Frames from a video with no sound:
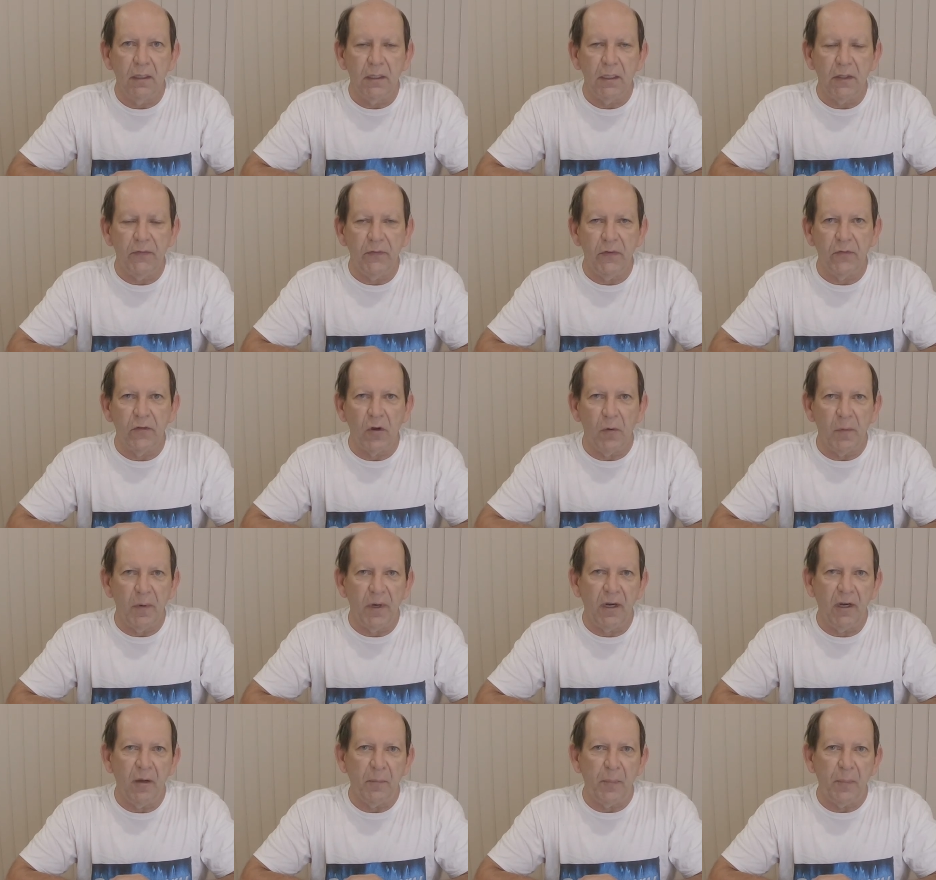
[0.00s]
If you've got one
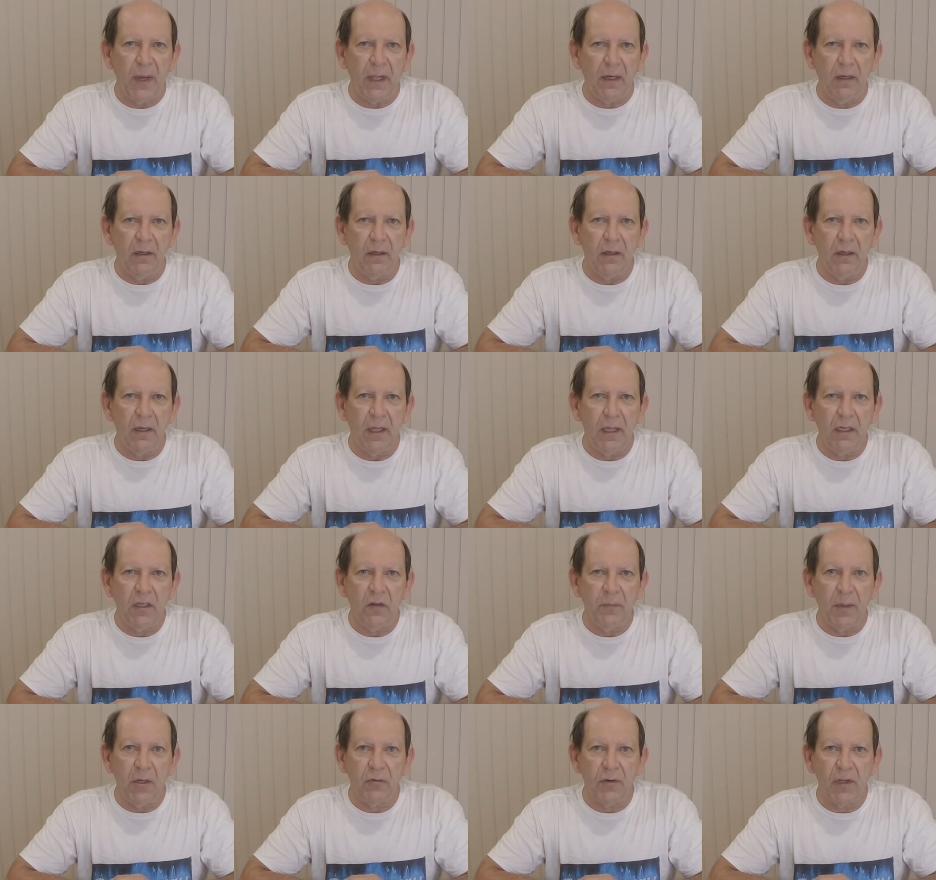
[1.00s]
in a balun and you've
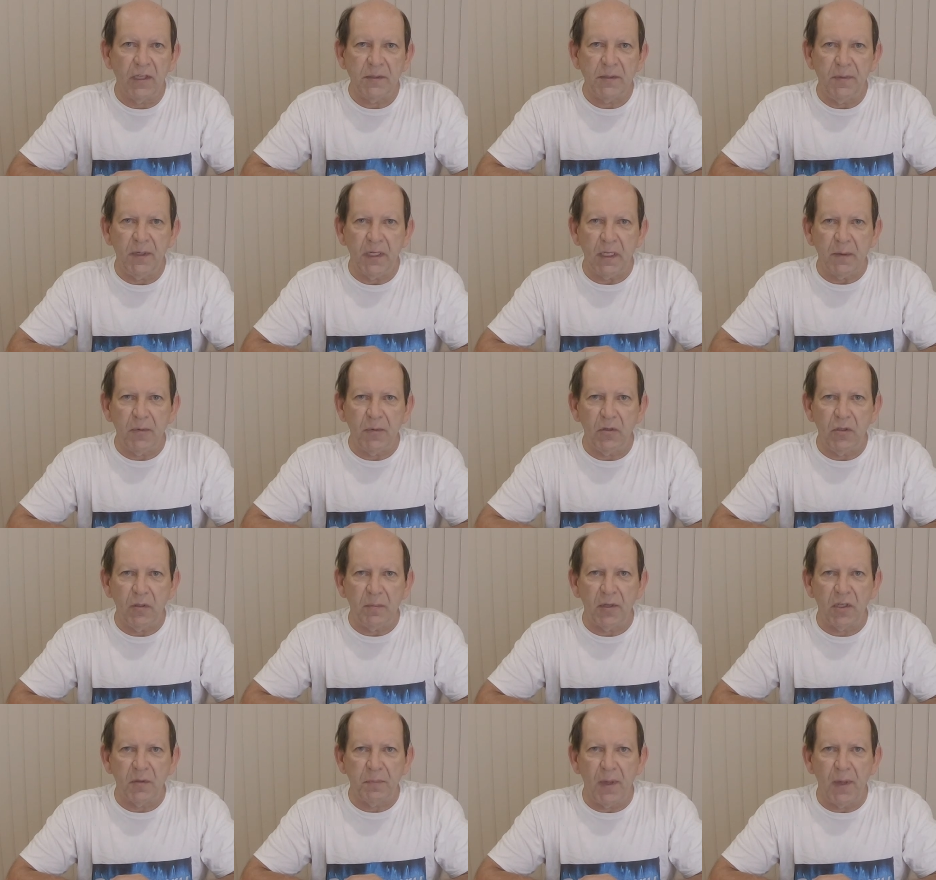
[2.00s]
been transmitting a bit too
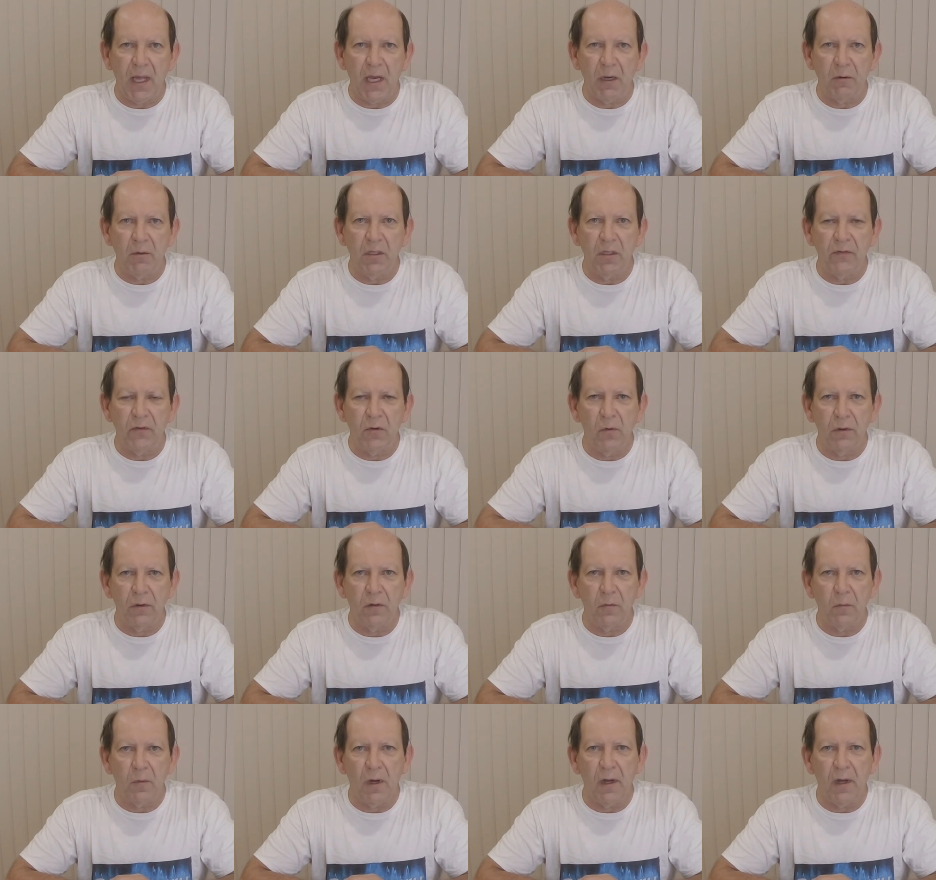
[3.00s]
much power and you've cooked the
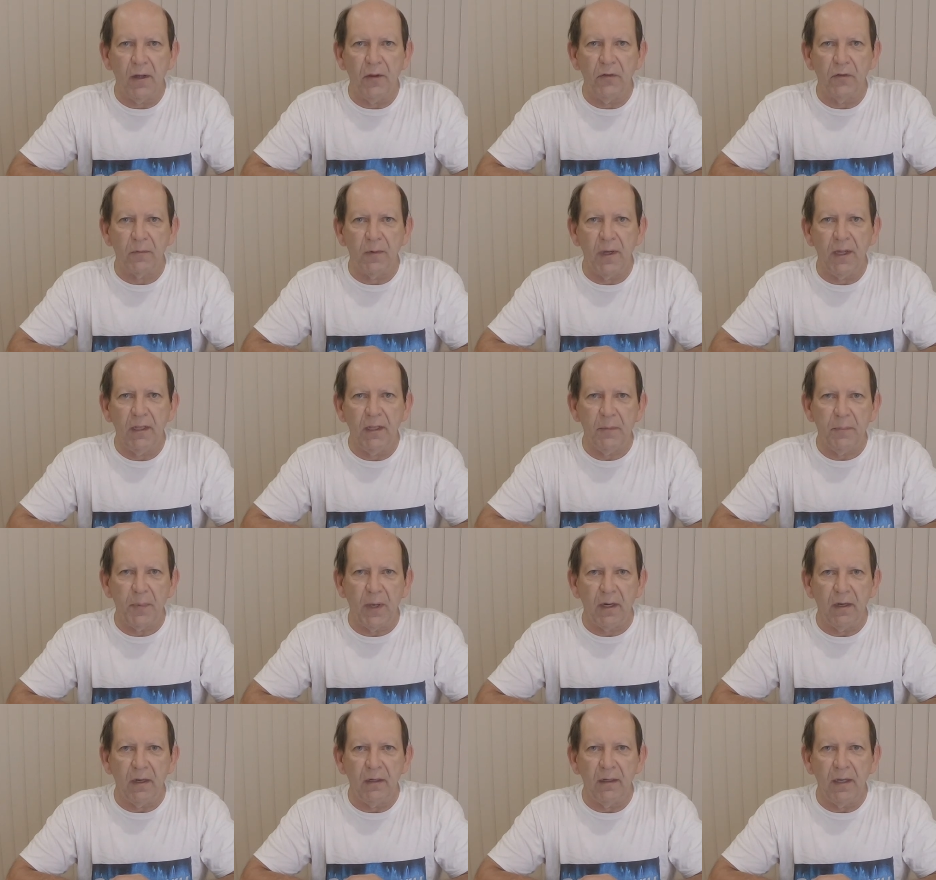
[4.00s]
wires around the
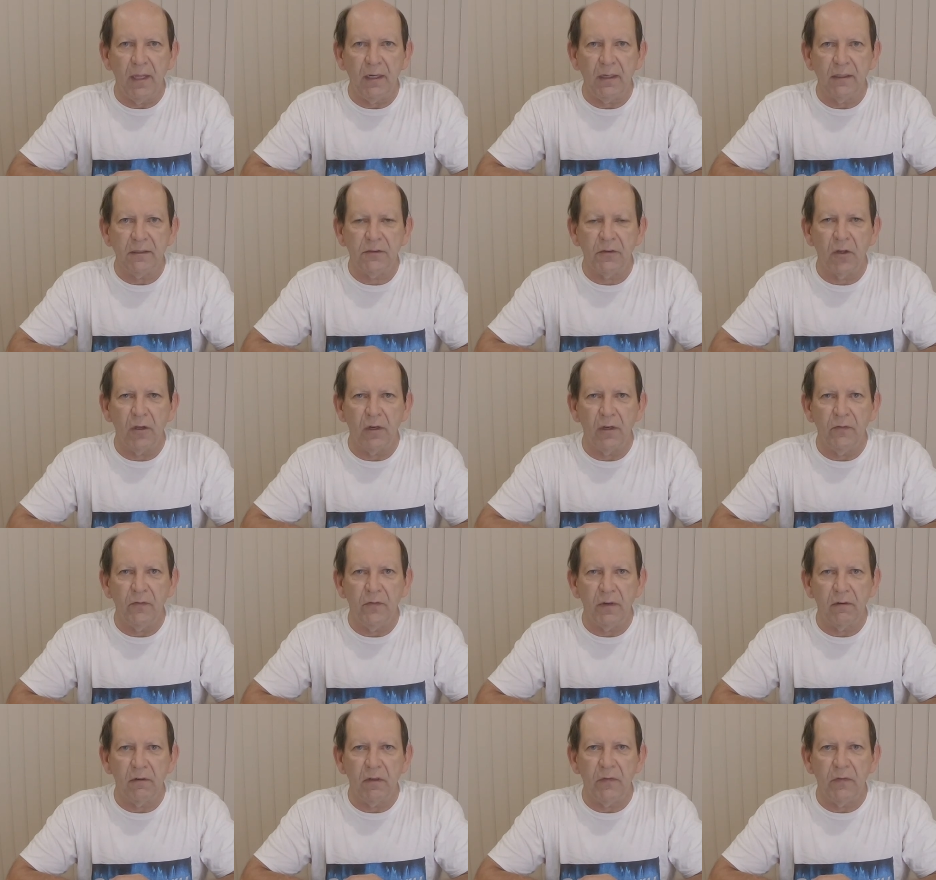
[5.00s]
balun and it's gotten
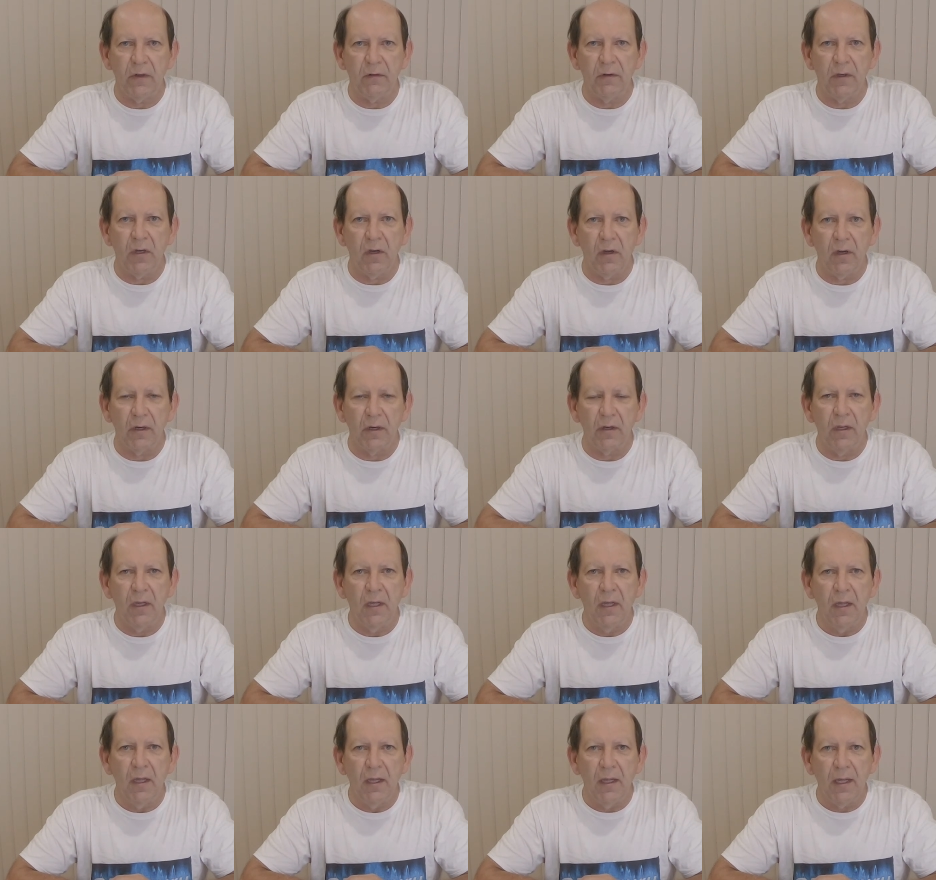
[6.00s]
very, very hot,
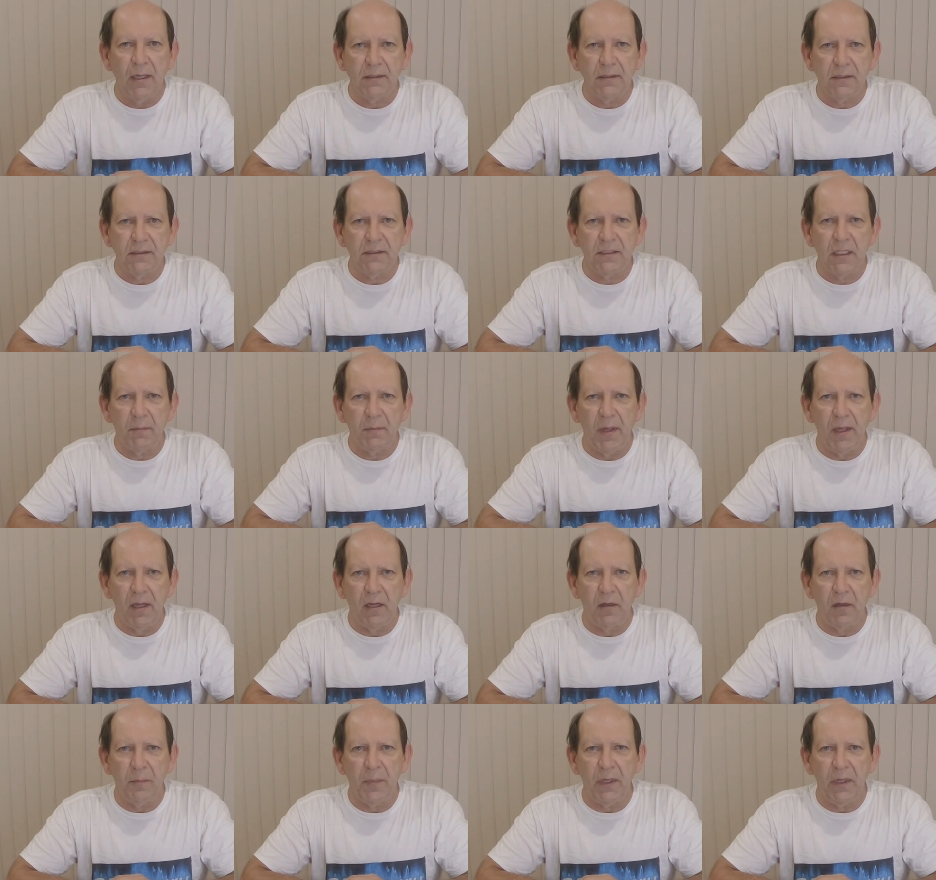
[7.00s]
has it
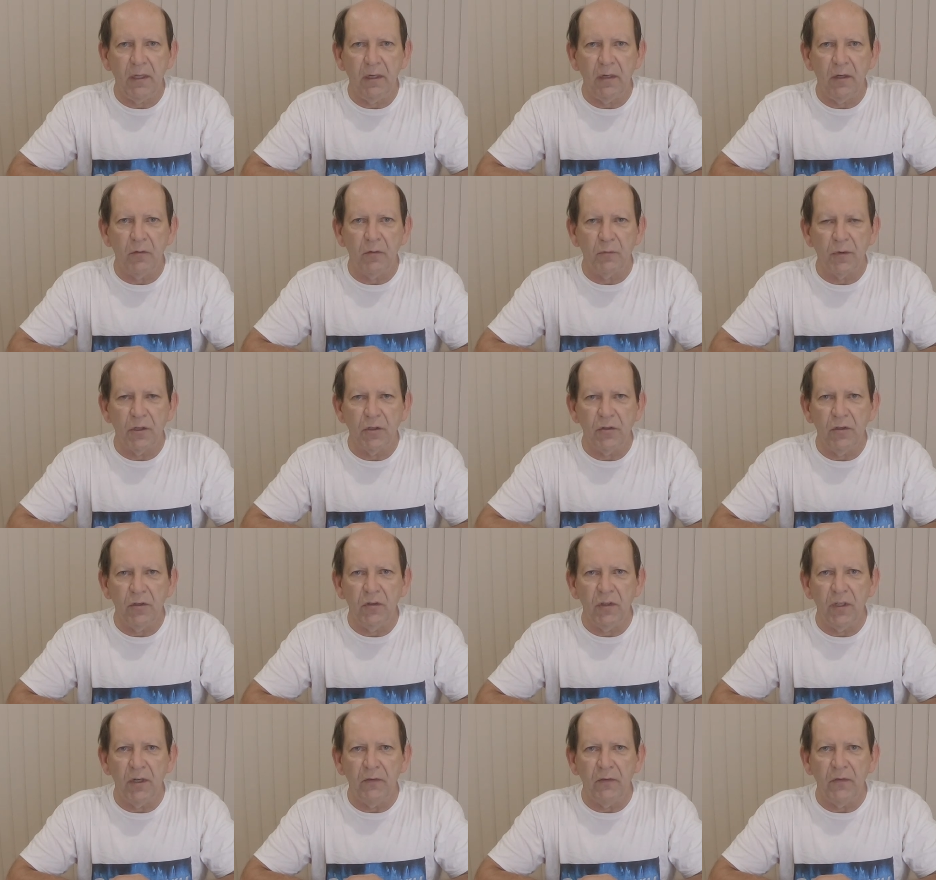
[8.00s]
somehow been reduced
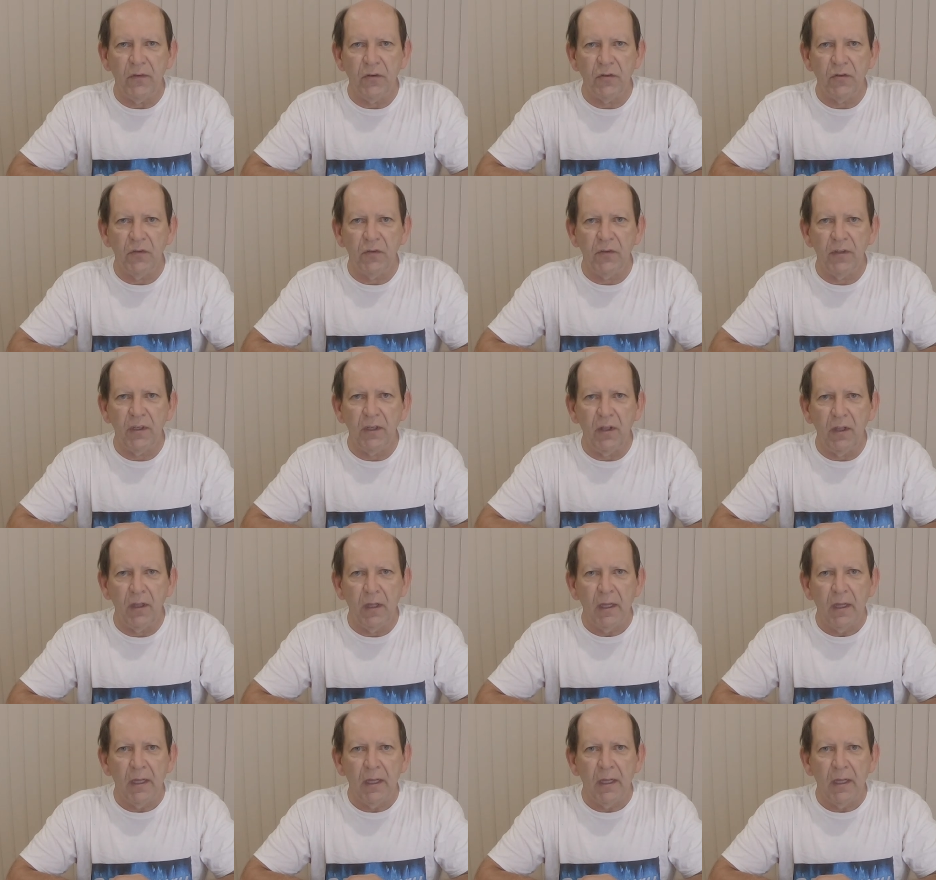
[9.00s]
in efficiency?